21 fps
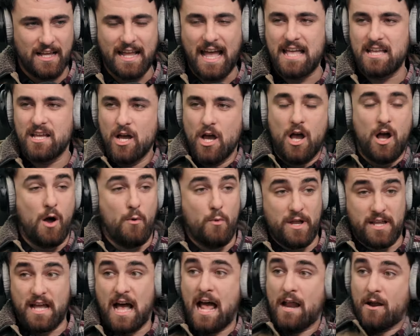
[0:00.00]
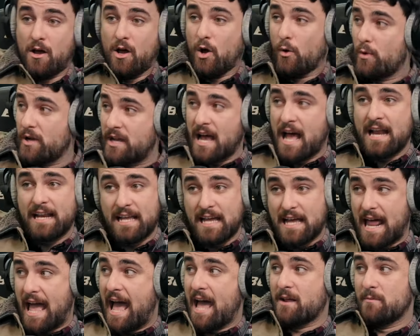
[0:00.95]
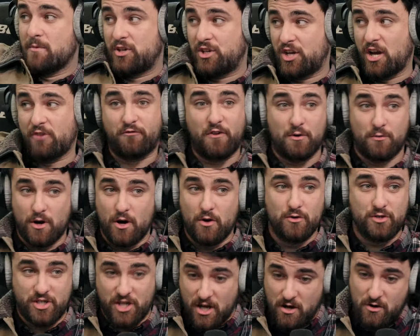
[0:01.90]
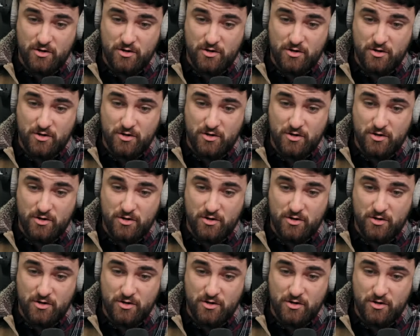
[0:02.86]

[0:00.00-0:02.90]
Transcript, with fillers: we got we got to get Adam Schiff and Rosie